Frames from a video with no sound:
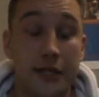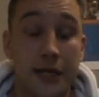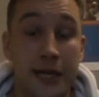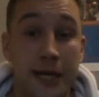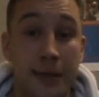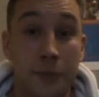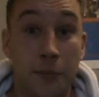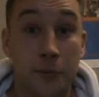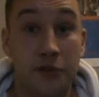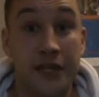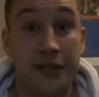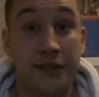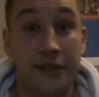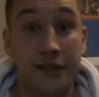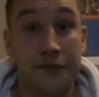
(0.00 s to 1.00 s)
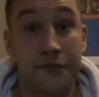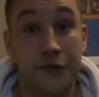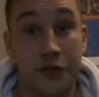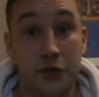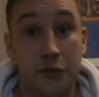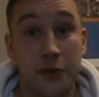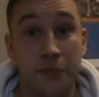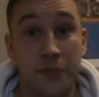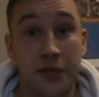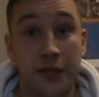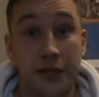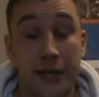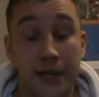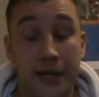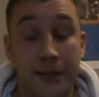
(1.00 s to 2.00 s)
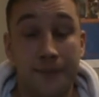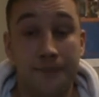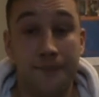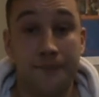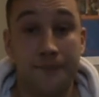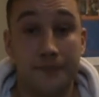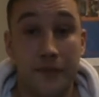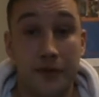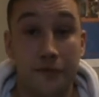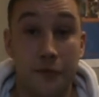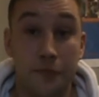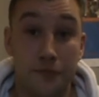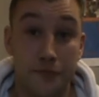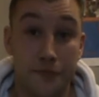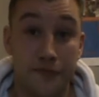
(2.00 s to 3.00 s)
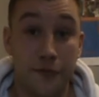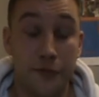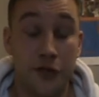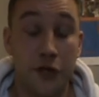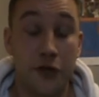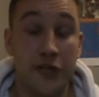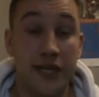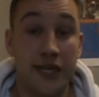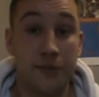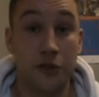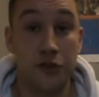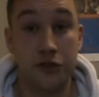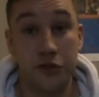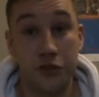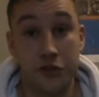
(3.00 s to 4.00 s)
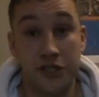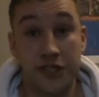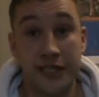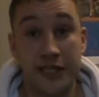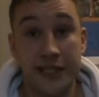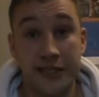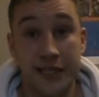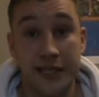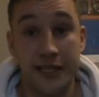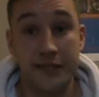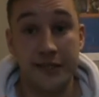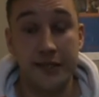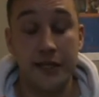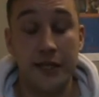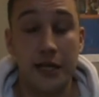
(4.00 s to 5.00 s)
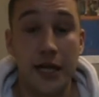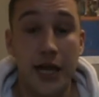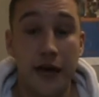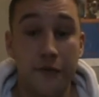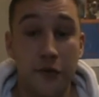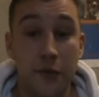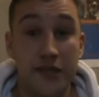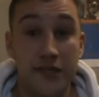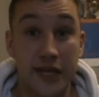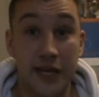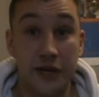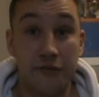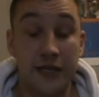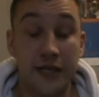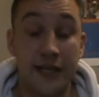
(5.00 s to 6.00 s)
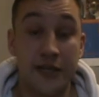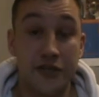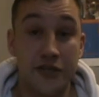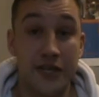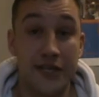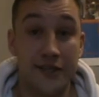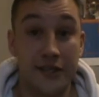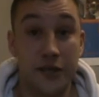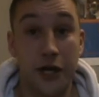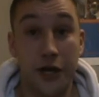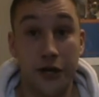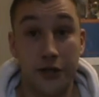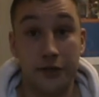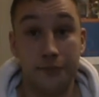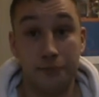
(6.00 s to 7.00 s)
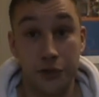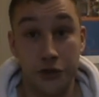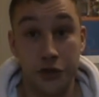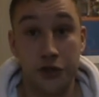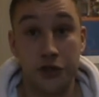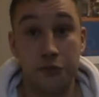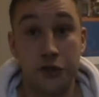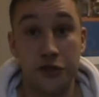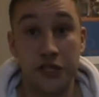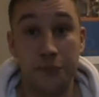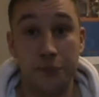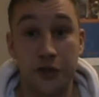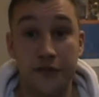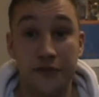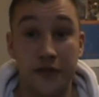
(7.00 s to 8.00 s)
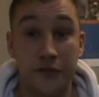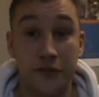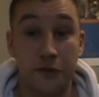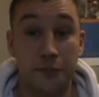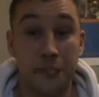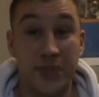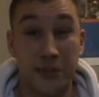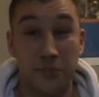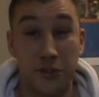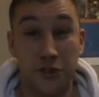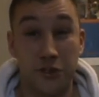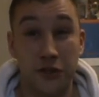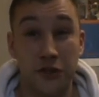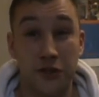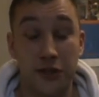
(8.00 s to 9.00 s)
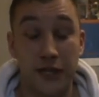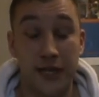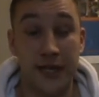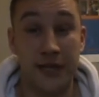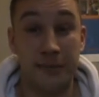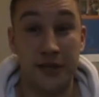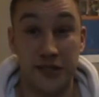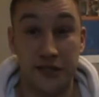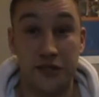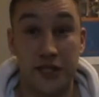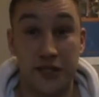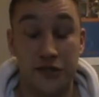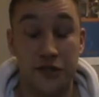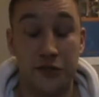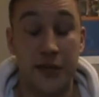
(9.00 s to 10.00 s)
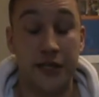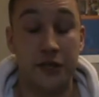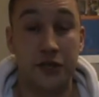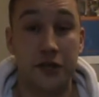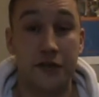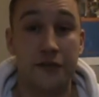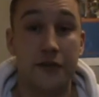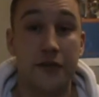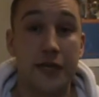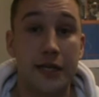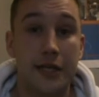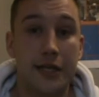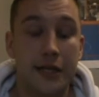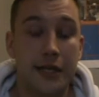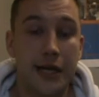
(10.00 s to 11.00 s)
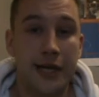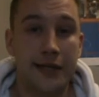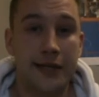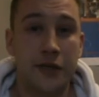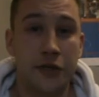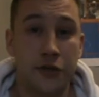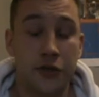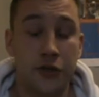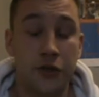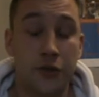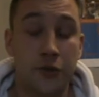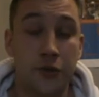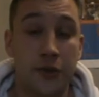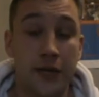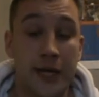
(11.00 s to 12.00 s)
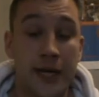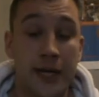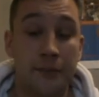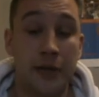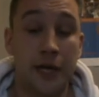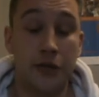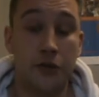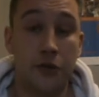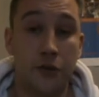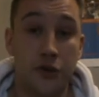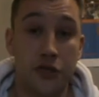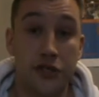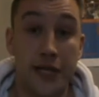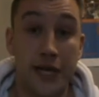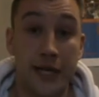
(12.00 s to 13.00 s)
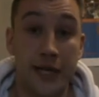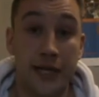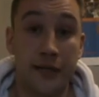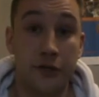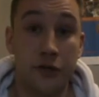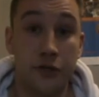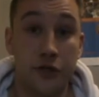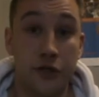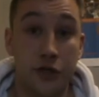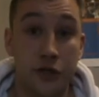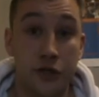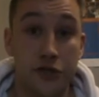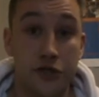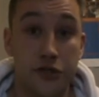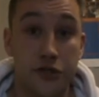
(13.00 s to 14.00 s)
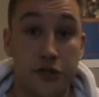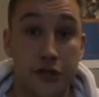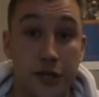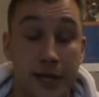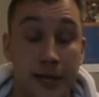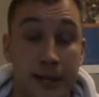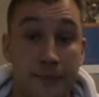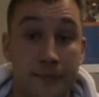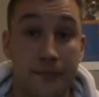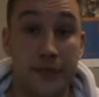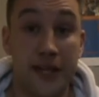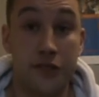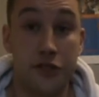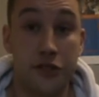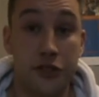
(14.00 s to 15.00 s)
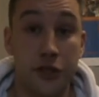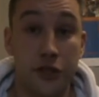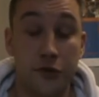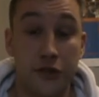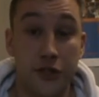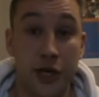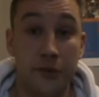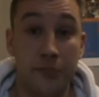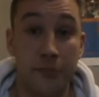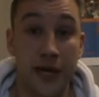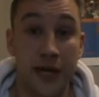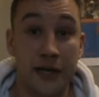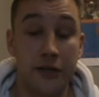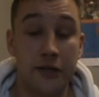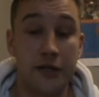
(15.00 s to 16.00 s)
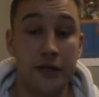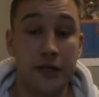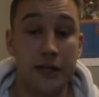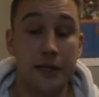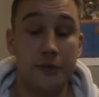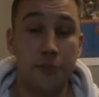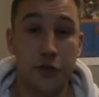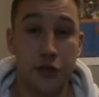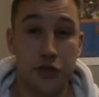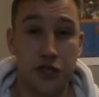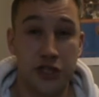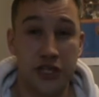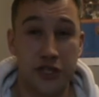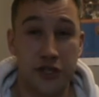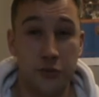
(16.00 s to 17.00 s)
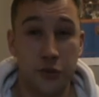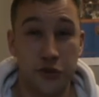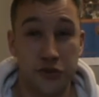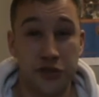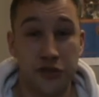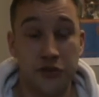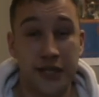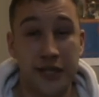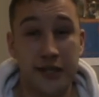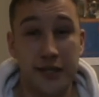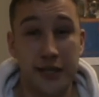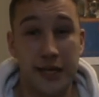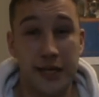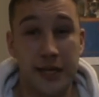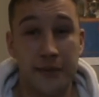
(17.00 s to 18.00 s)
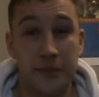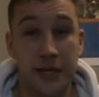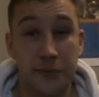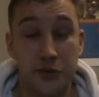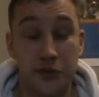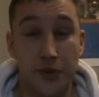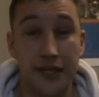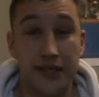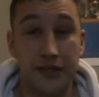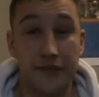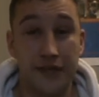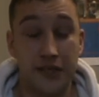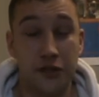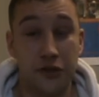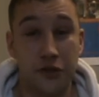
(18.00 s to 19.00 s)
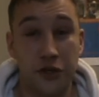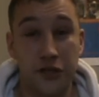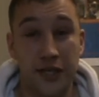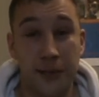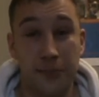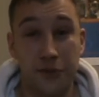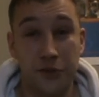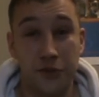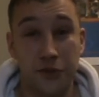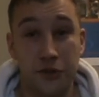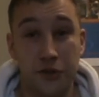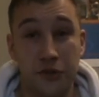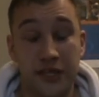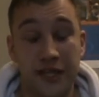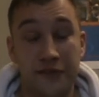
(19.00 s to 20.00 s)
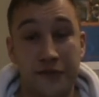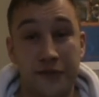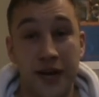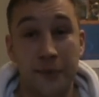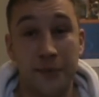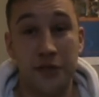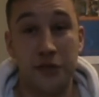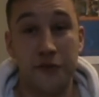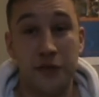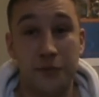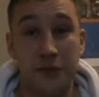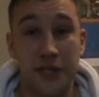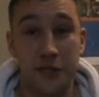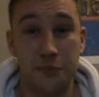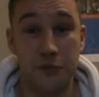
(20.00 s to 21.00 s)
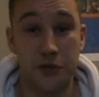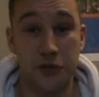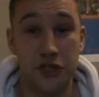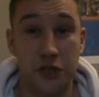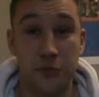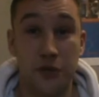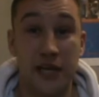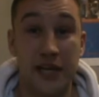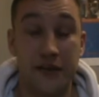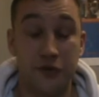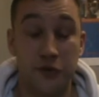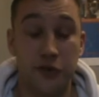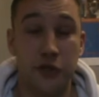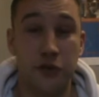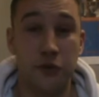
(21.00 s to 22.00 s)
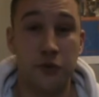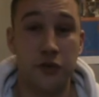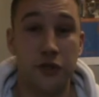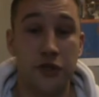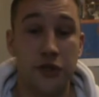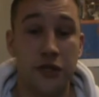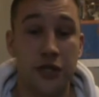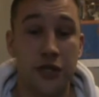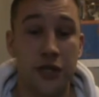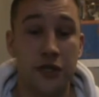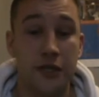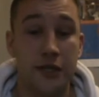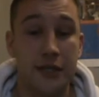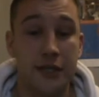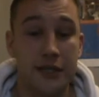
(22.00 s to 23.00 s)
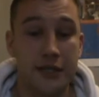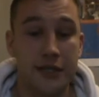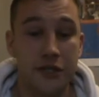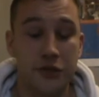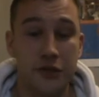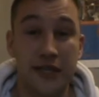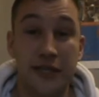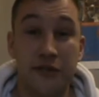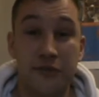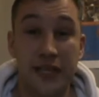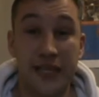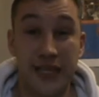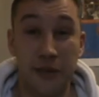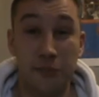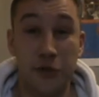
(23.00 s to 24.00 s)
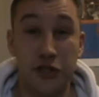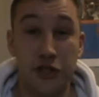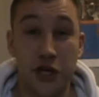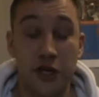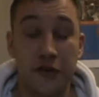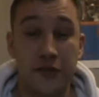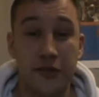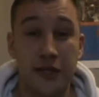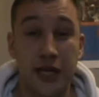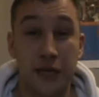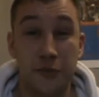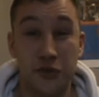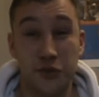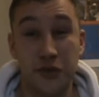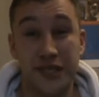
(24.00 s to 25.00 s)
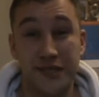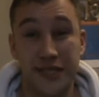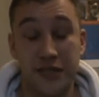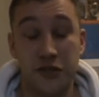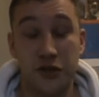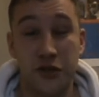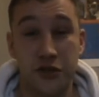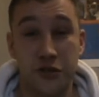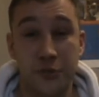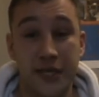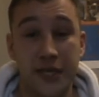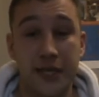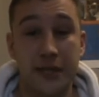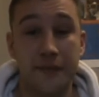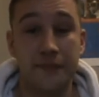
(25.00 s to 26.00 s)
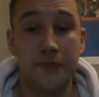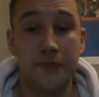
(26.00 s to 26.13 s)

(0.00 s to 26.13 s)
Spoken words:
Upgrading the different equipment from turntables to CDJs. I've always had a real interest in how to produce music, but I've never been able to do it as it's quite tough. I did undergo a course in Newton Ard's Institute down in Bangor, but the tuition wasn't great and it was quite difficult to adapt to the environment of the place because you were left on your own to do it a lot, so you didn't really get much out of it, and it was only 6 hours a week.